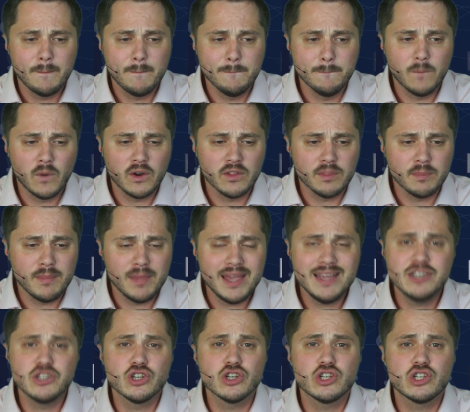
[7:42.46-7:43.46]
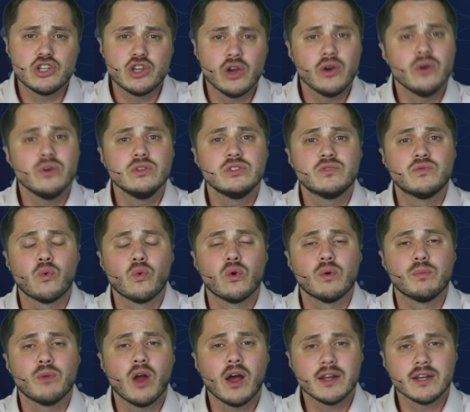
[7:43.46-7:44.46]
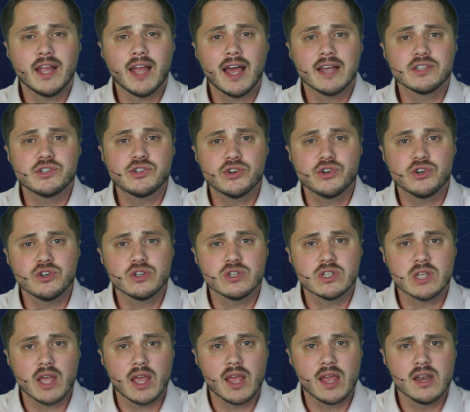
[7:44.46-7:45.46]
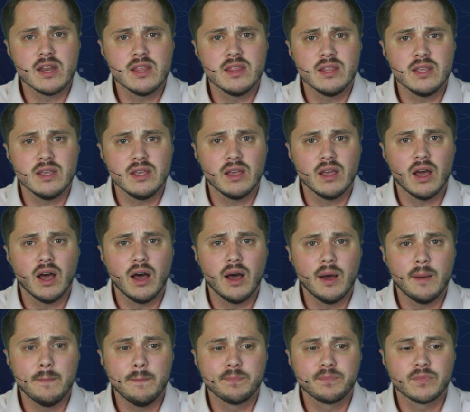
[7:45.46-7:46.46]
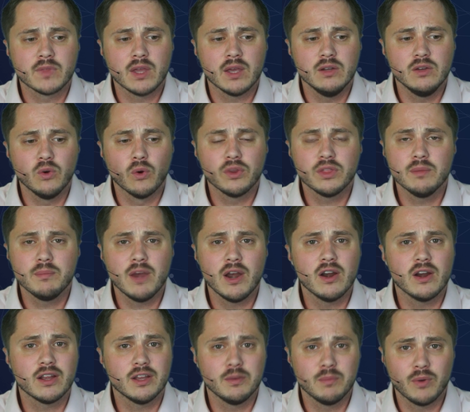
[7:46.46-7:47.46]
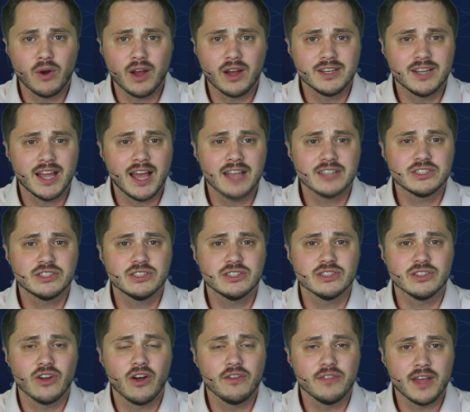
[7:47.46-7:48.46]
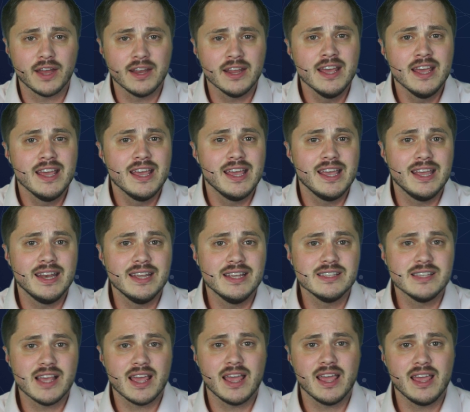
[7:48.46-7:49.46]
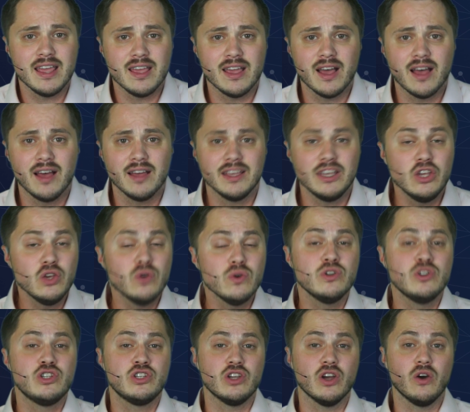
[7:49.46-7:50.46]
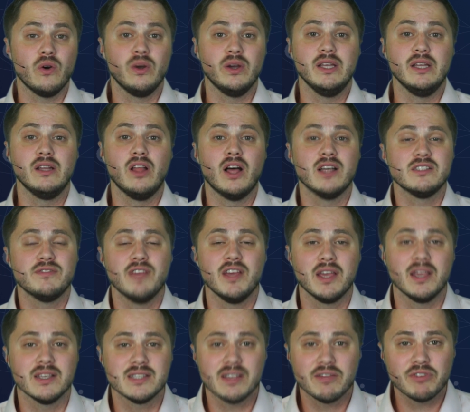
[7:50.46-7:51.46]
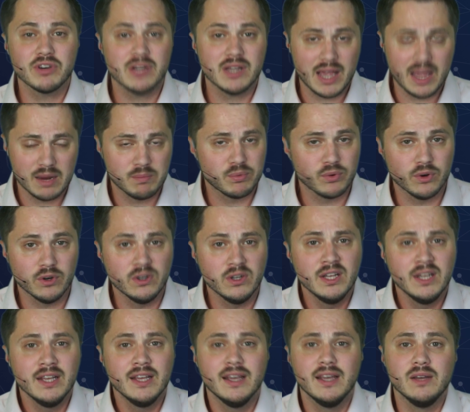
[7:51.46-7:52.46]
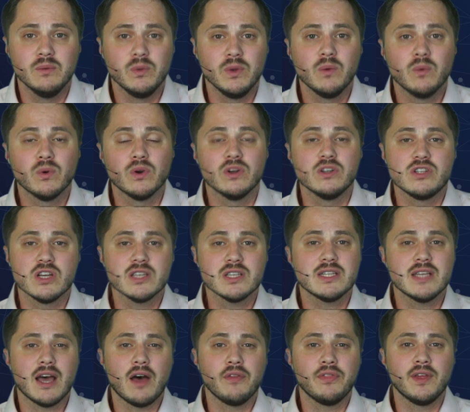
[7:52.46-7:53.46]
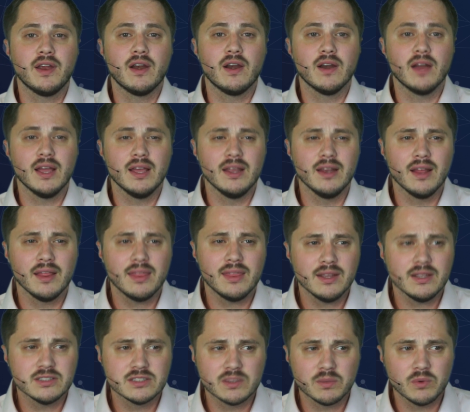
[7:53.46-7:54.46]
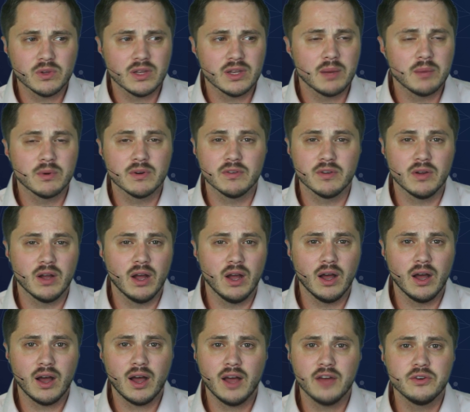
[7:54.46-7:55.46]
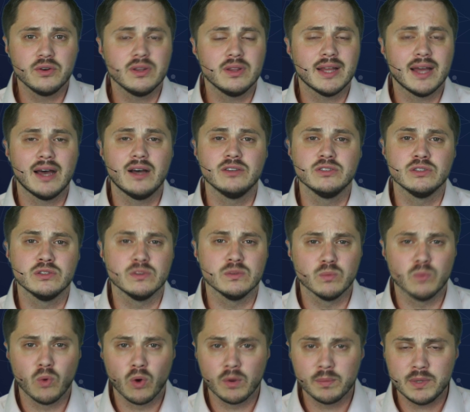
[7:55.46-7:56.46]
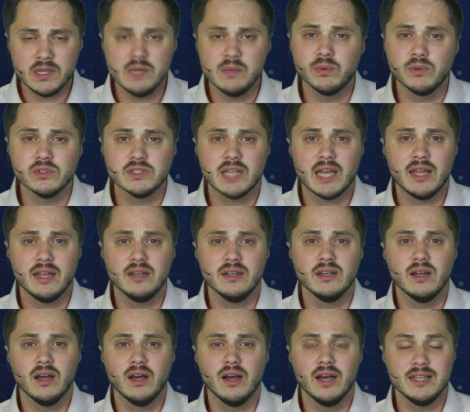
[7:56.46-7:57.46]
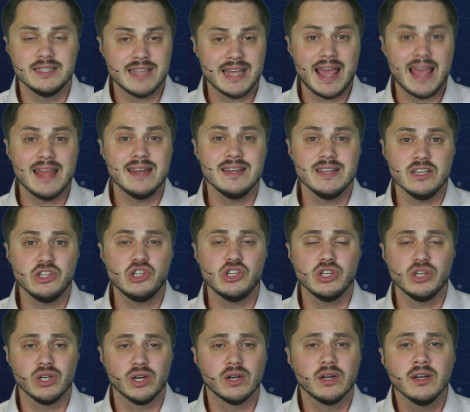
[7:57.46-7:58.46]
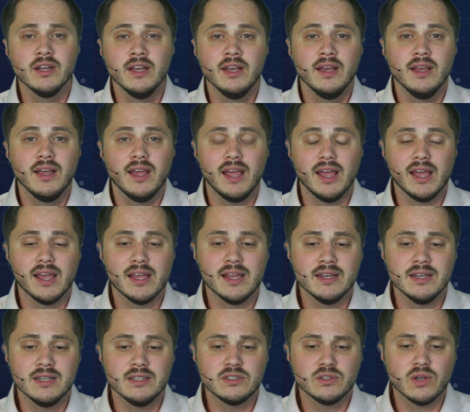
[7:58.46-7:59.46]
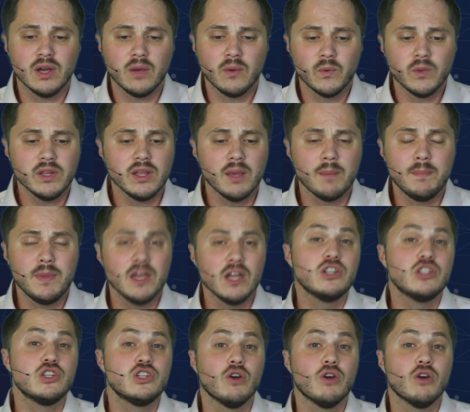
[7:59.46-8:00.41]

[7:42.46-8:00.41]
one of the major shows for broadcasters and in the North American broadcasters and all of that. It is a huge show in Las Vegas every April, and we were just out there, and I think somewhere in the neighborhood of 100,000 or more people attend each year, and it's really a big